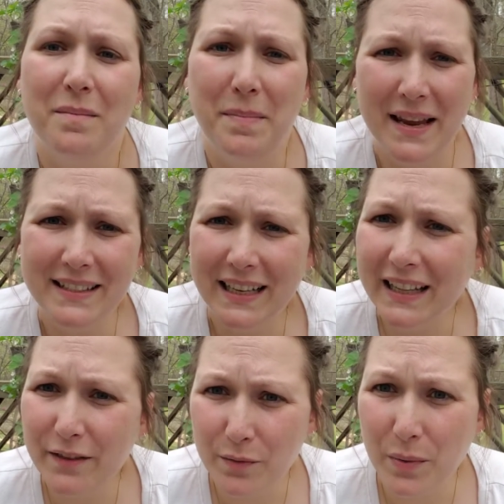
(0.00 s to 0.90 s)

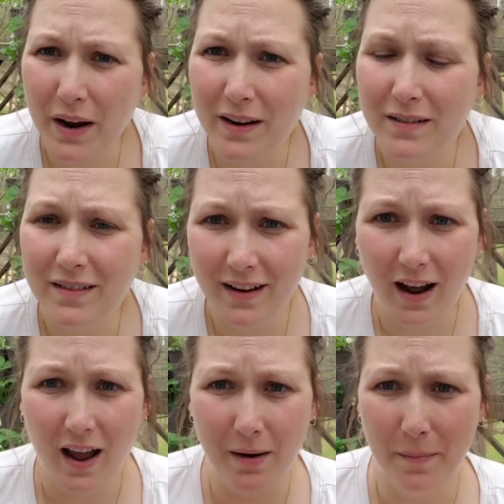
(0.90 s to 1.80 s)
Basically,
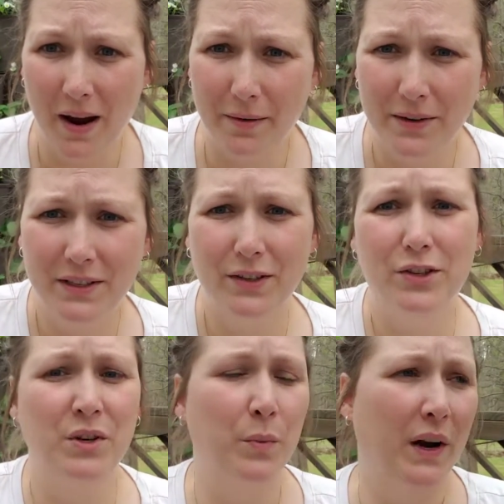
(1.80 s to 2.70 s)
in my
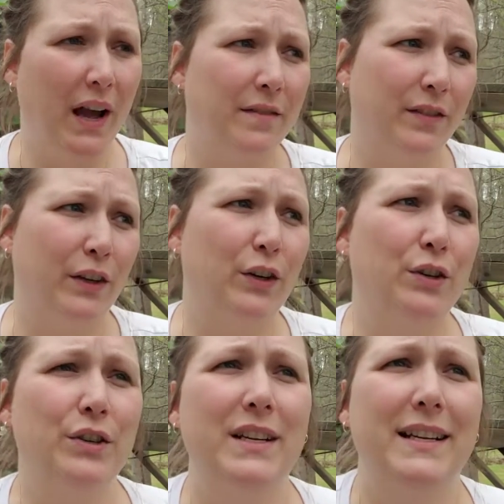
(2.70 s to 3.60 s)
research and what I've
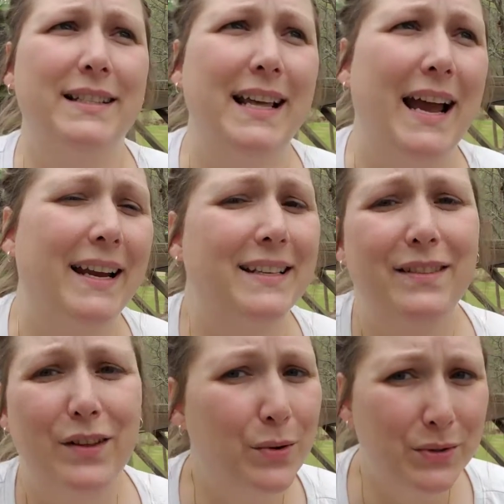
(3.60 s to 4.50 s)
learned is that
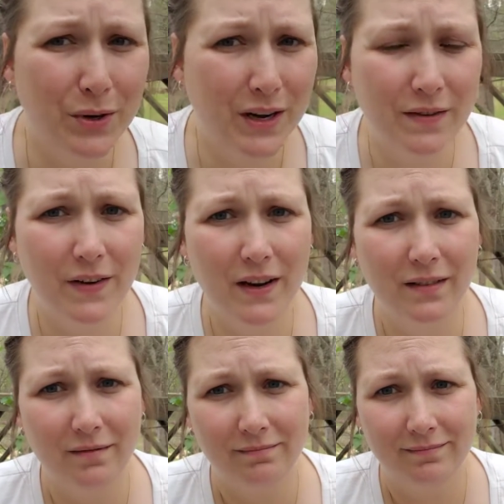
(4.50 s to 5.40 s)
those aren't
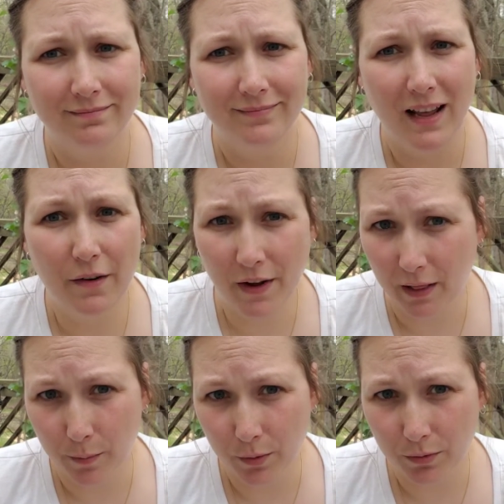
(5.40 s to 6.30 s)
even
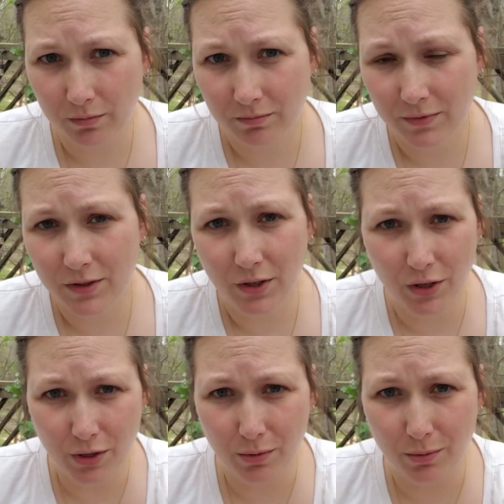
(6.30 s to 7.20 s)
available to
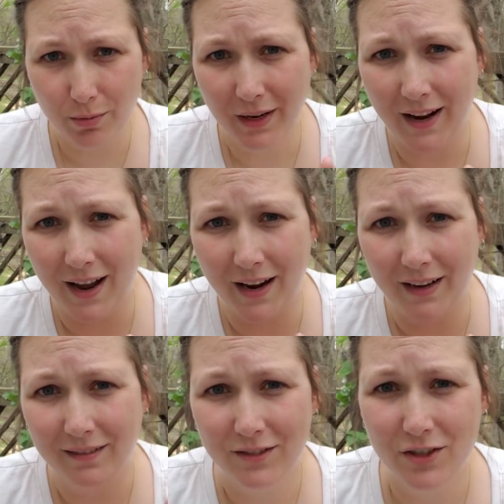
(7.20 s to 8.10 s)
you and
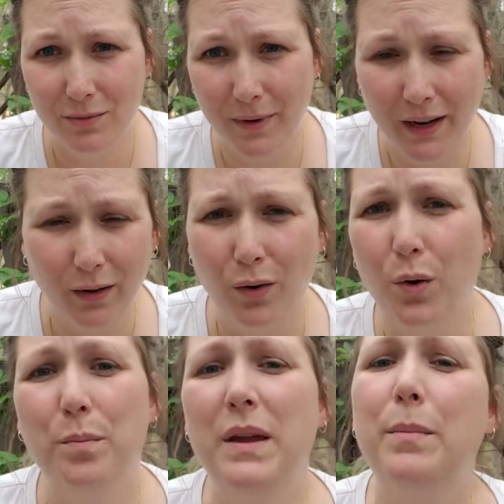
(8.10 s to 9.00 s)
I, just regular
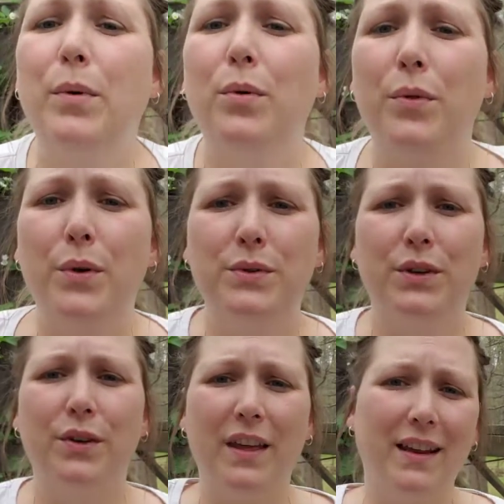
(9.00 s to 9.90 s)
old people. Those
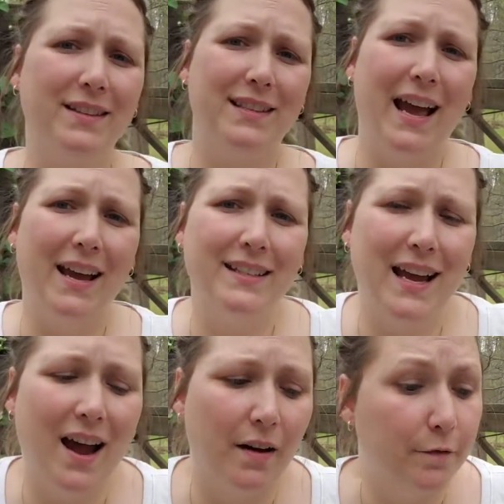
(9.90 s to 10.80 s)
are things that
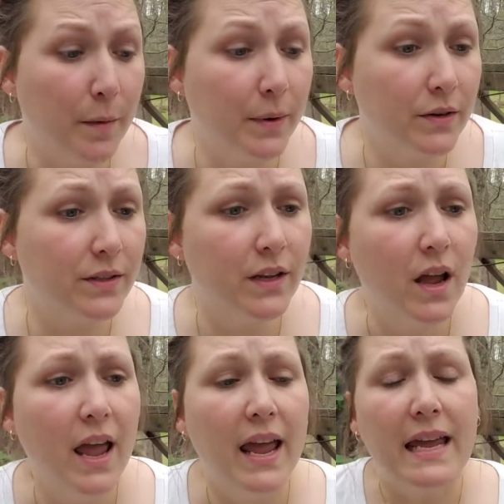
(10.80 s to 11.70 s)
farmers
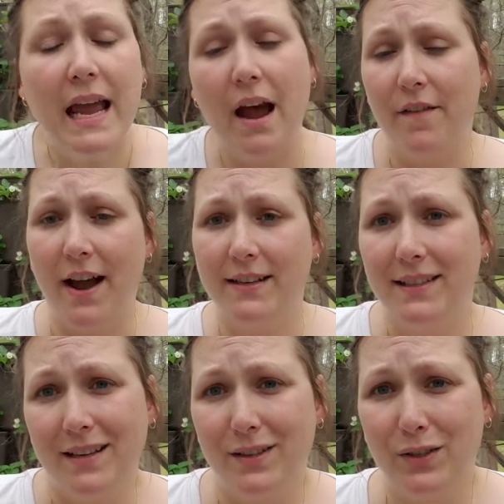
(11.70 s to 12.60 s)
have
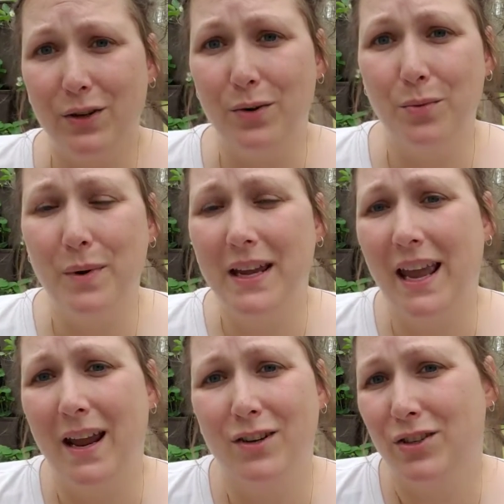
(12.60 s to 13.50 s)
access to. We
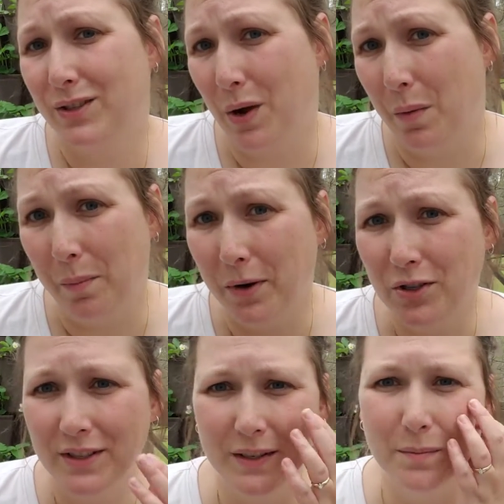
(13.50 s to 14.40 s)
can't just go and
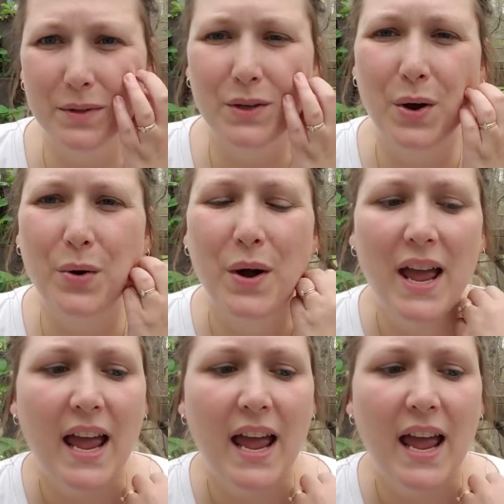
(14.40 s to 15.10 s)
purchase them. So